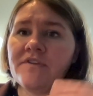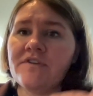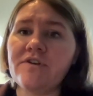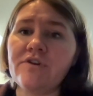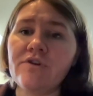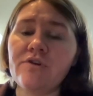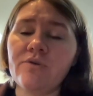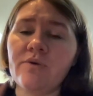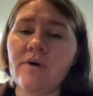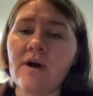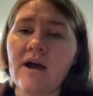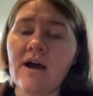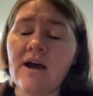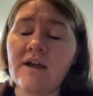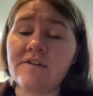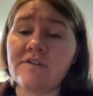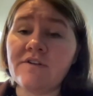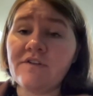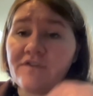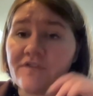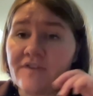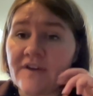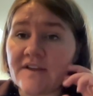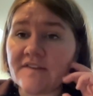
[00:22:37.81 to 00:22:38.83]
to uh,
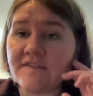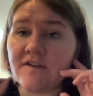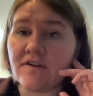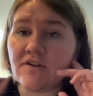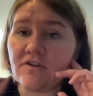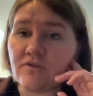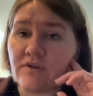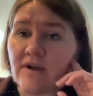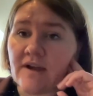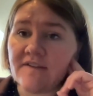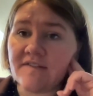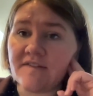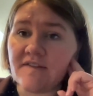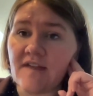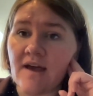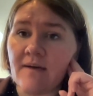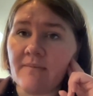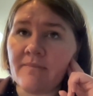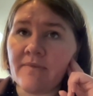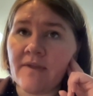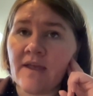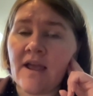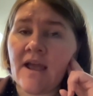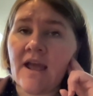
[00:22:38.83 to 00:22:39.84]
to fix and address
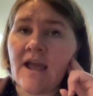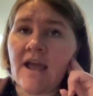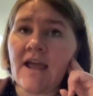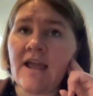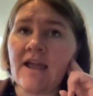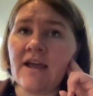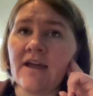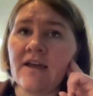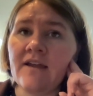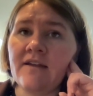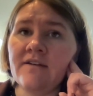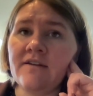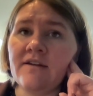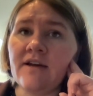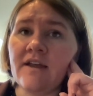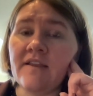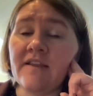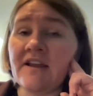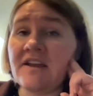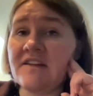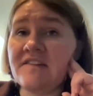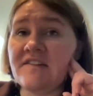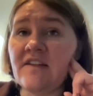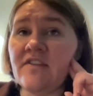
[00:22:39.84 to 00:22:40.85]
them. And
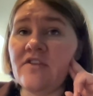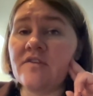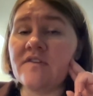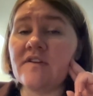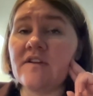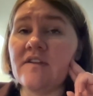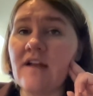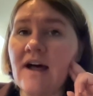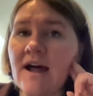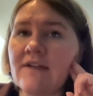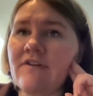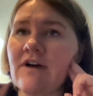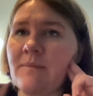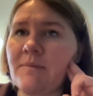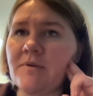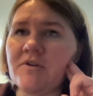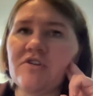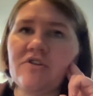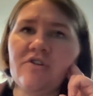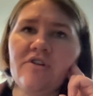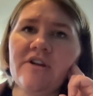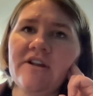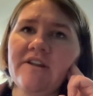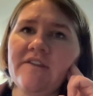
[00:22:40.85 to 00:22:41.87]
like I said, there's a lot of
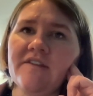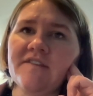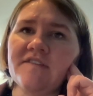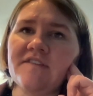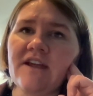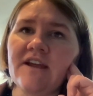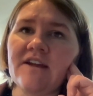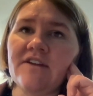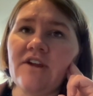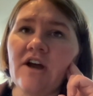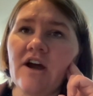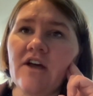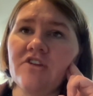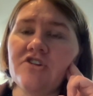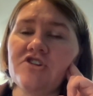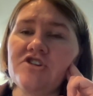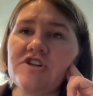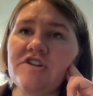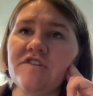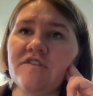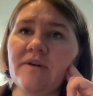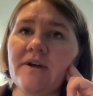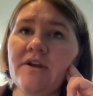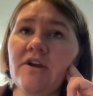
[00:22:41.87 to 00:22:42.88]
opportunity in this
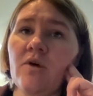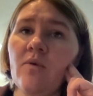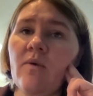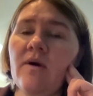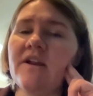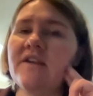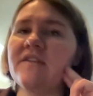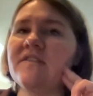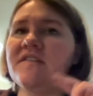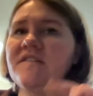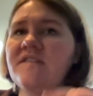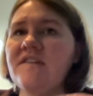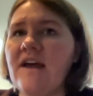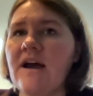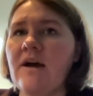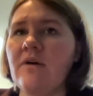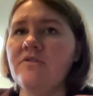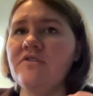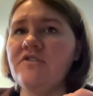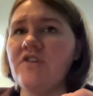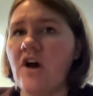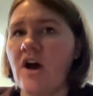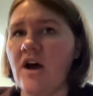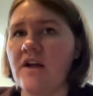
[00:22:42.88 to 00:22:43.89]
technology, so I don't want it to
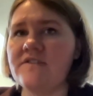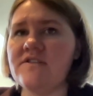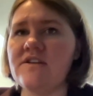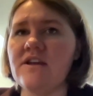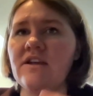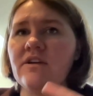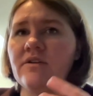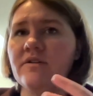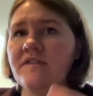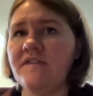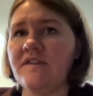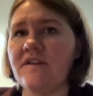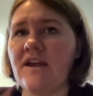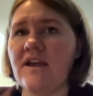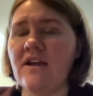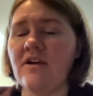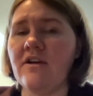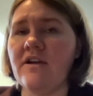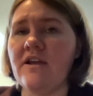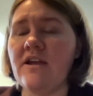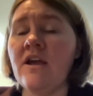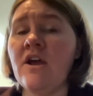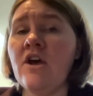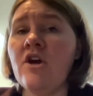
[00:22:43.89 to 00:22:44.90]
sound daunting or
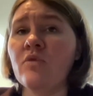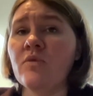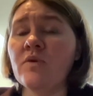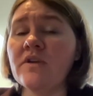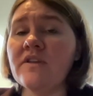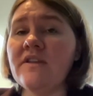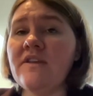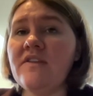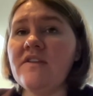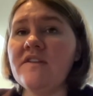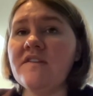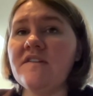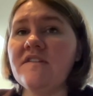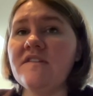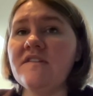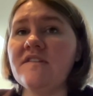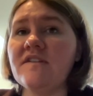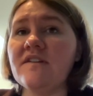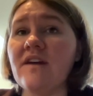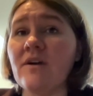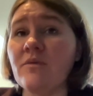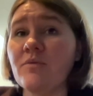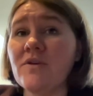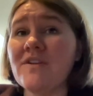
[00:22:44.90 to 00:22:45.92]
scary. Really, this
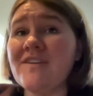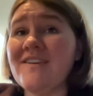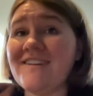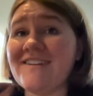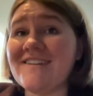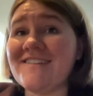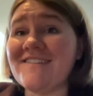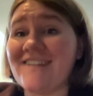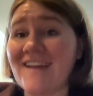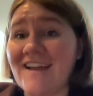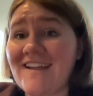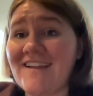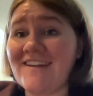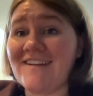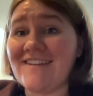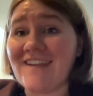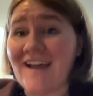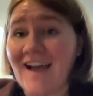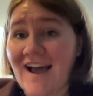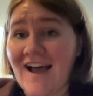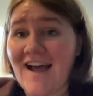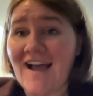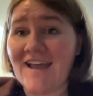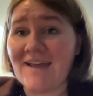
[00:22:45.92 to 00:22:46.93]
is a really exciting
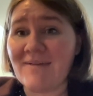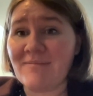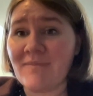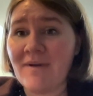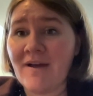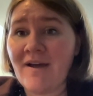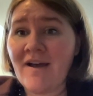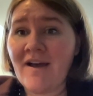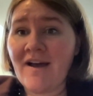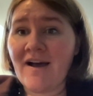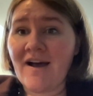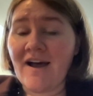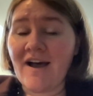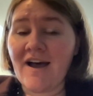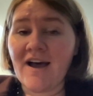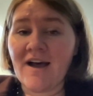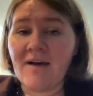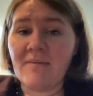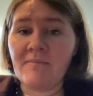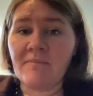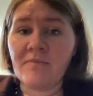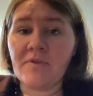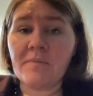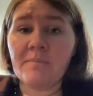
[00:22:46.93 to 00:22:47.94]
time,
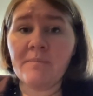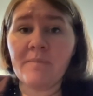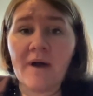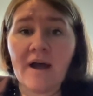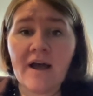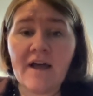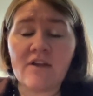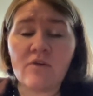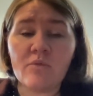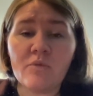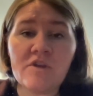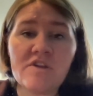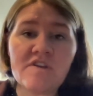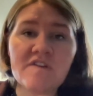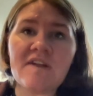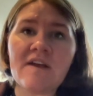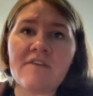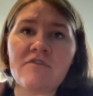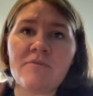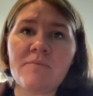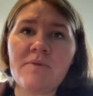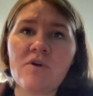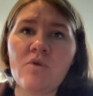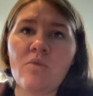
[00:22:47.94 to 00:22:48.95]
um, but we just
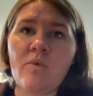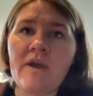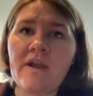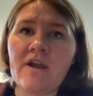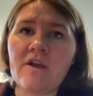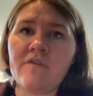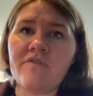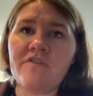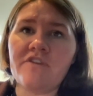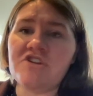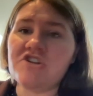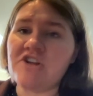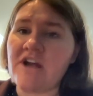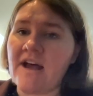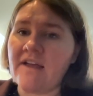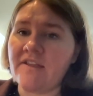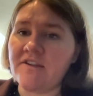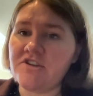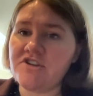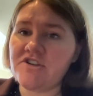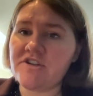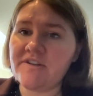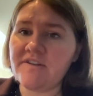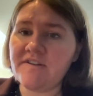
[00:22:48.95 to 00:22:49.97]
have to be aware of the
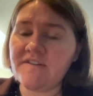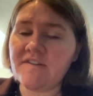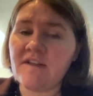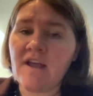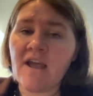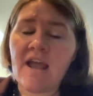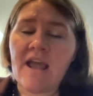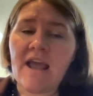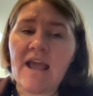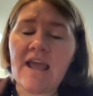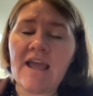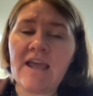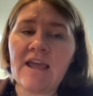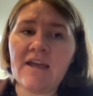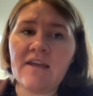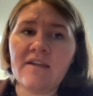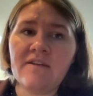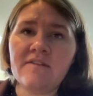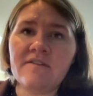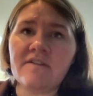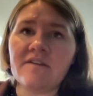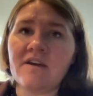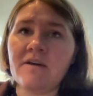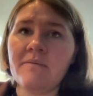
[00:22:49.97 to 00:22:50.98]
challenges
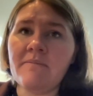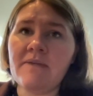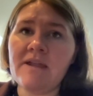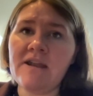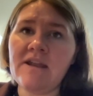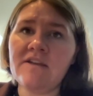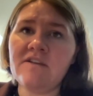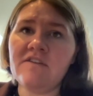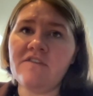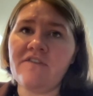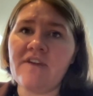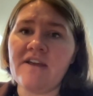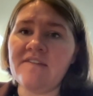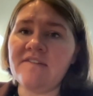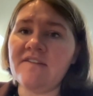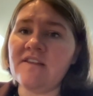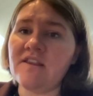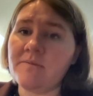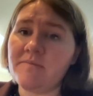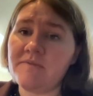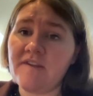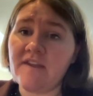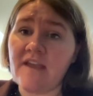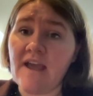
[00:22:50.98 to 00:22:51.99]
and committed to facing
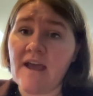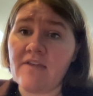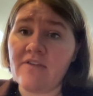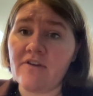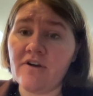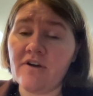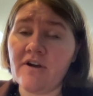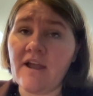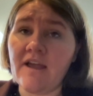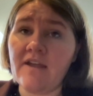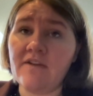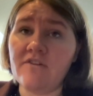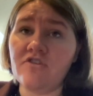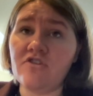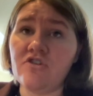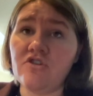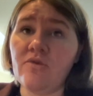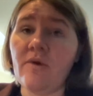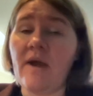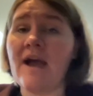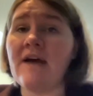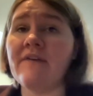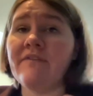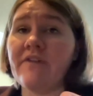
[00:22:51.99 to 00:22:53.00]
them together and
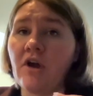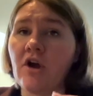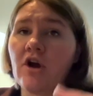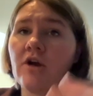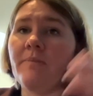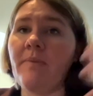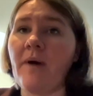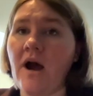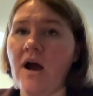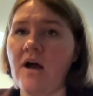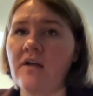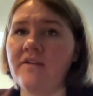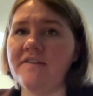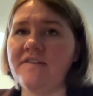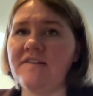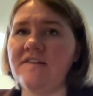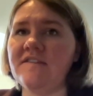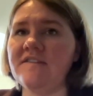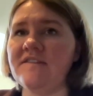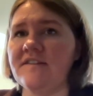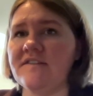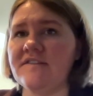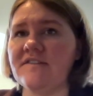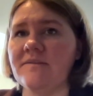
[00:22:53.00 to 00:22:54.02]
to having our policy
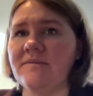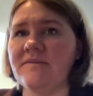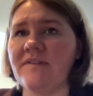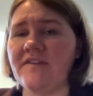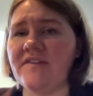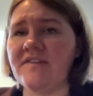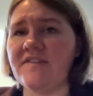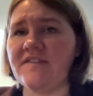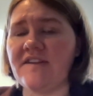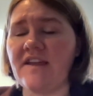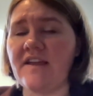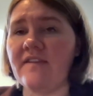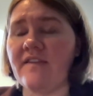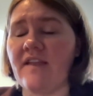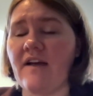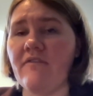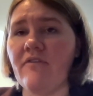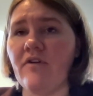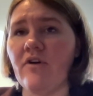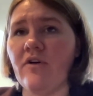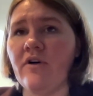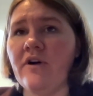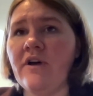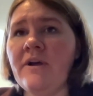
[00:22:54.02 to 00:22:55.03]
systems at the state
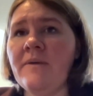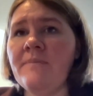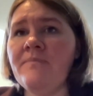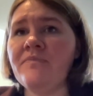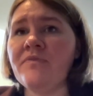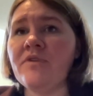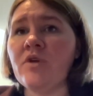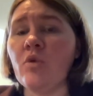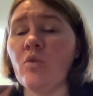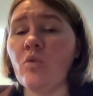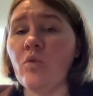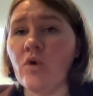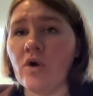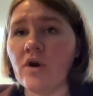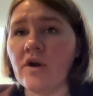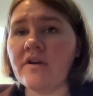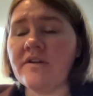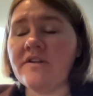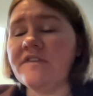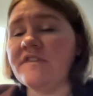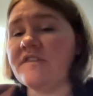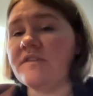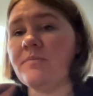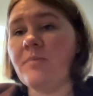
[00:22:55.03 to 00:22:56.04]
level work
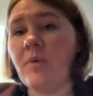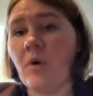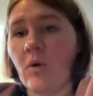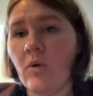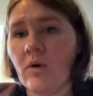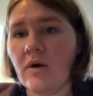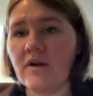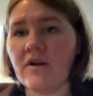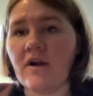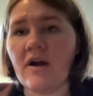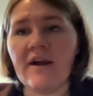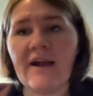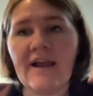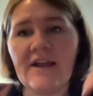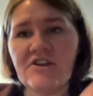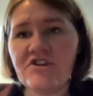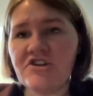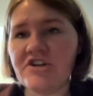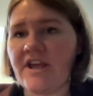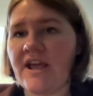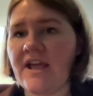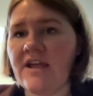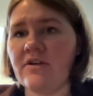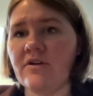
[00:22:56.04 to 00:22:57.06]
to support our
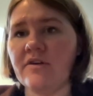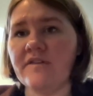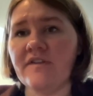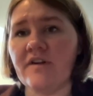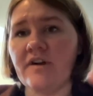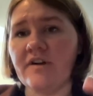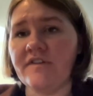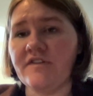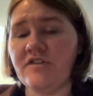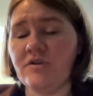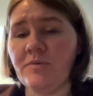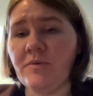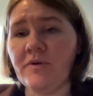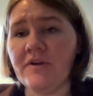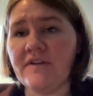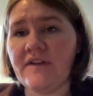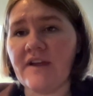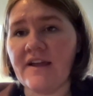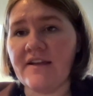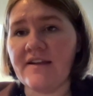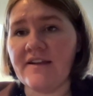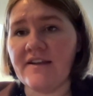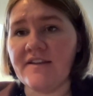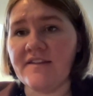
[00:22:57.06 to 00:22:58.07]
educators and our
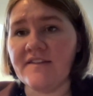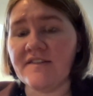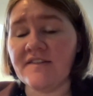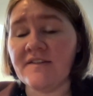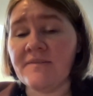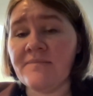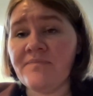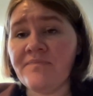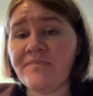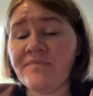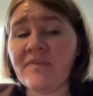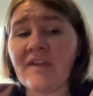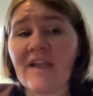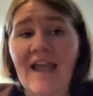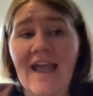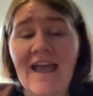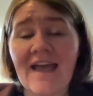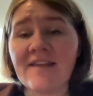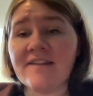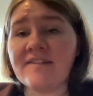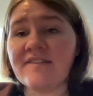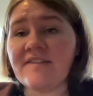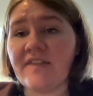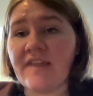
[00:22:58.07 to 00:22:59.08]
superintendents
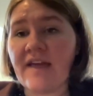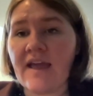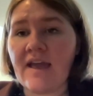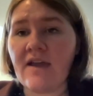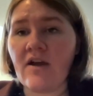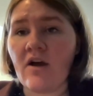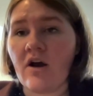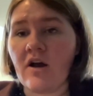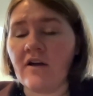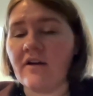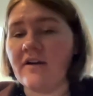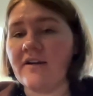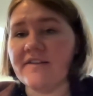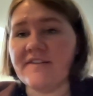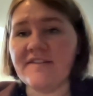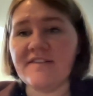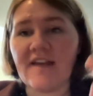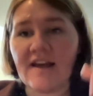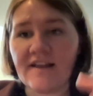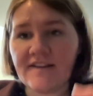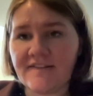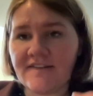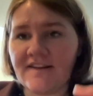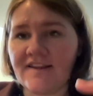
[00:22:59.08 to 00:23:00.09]
as they are
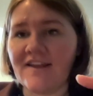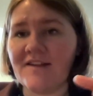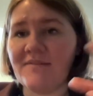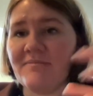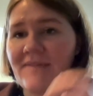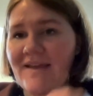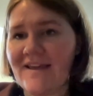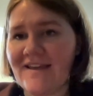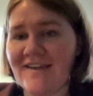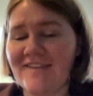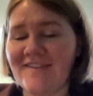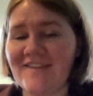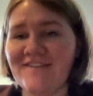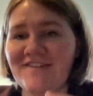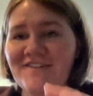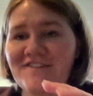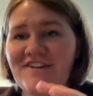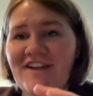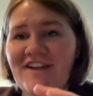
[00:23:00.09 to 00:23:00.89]
assessing and making these